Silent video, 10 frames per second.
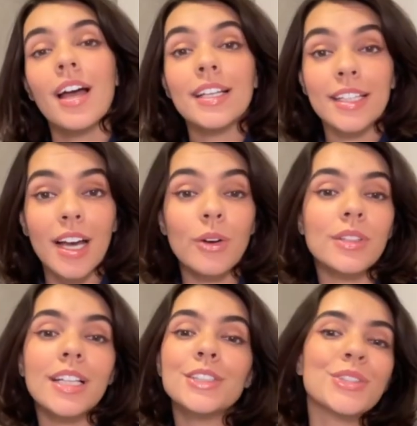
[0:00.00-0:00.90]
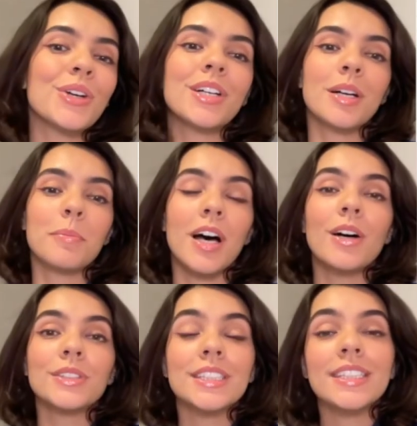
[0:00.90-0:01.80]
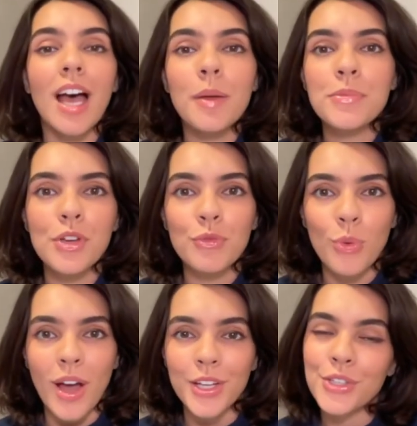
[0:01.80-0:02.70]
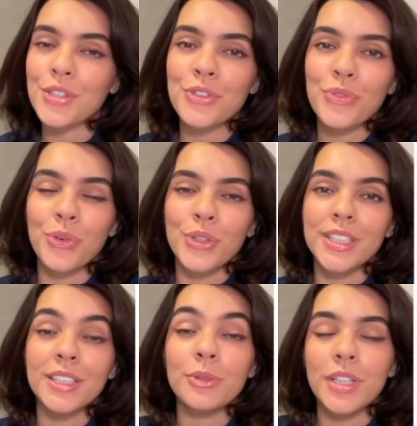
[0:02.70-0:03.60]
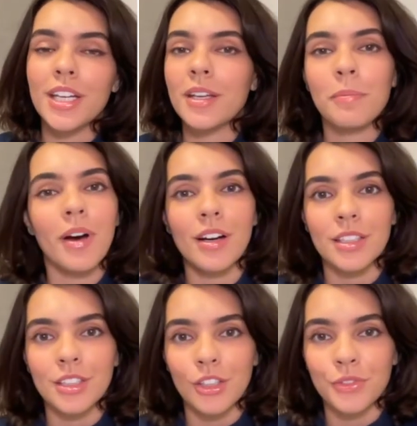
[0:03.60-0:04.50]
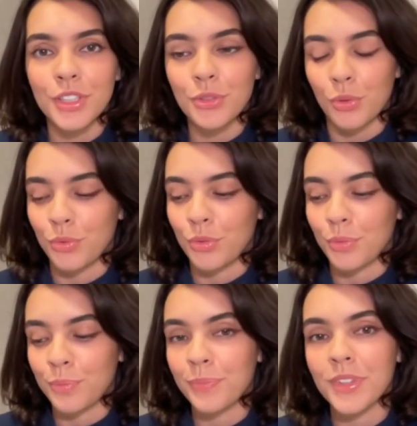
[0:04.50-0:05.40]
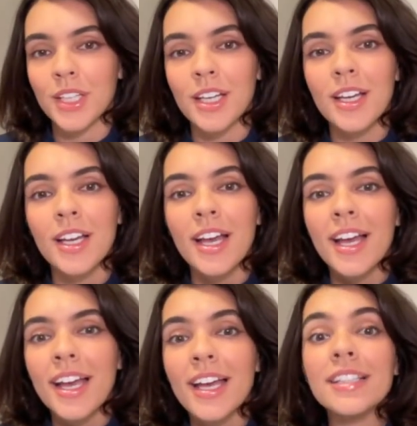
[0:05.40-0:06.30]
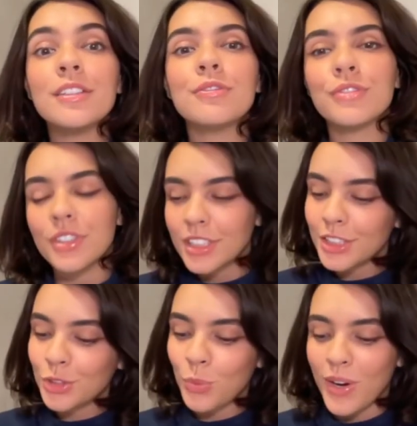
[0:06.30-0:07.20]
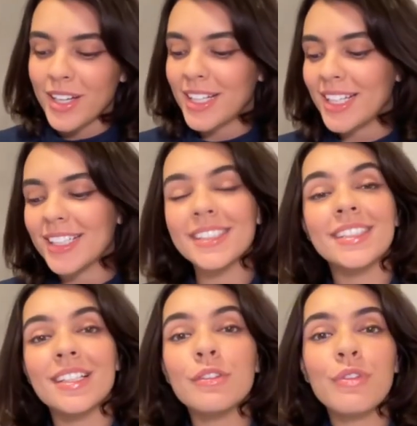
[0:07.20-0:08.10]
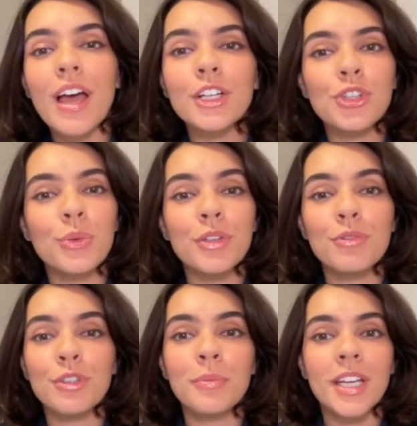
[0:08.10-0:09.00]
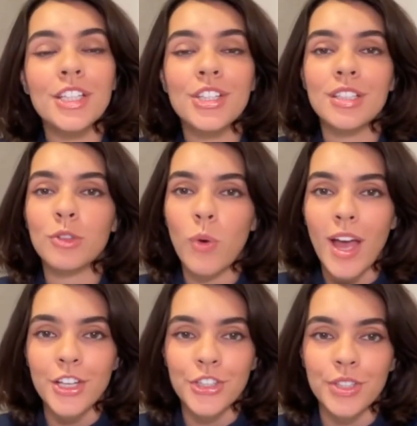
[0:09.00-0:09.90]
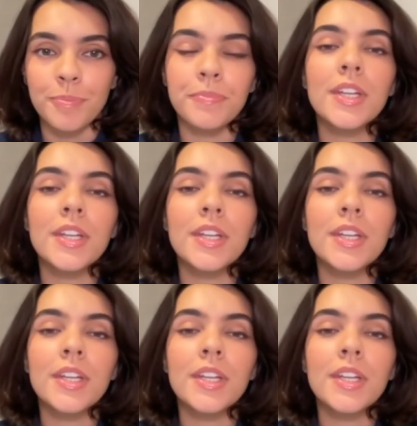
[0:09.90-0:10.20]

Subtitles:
Now let's talk about the types of questions for the reading part of the TOEFL. And the first one is the factual information question.